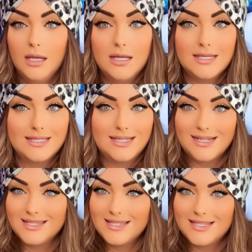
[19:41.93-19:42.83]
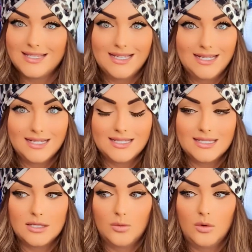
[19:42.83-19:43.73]

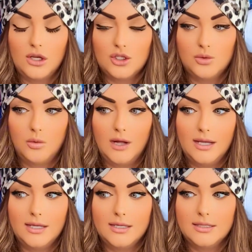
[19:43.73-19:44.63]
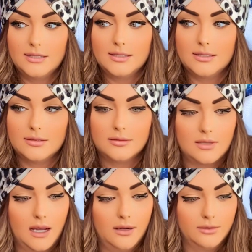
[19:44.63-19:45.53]
6/6, which was,
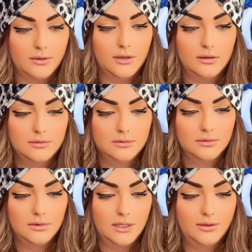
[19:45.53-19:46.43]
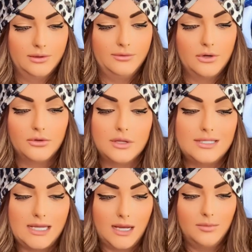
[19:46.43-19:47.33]
I don't even know the
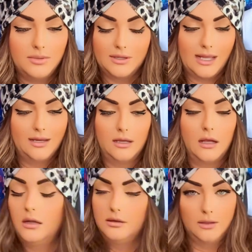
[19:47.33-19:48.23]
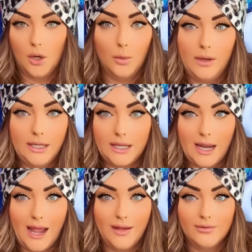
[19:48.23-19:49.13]
date, but like a week and a
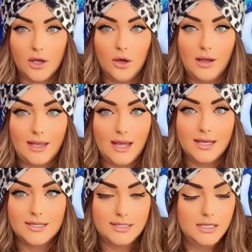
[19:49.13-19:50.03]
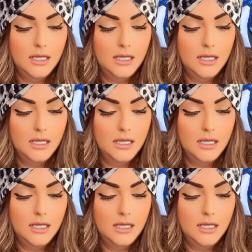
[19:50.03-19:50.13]
half ago, I guess.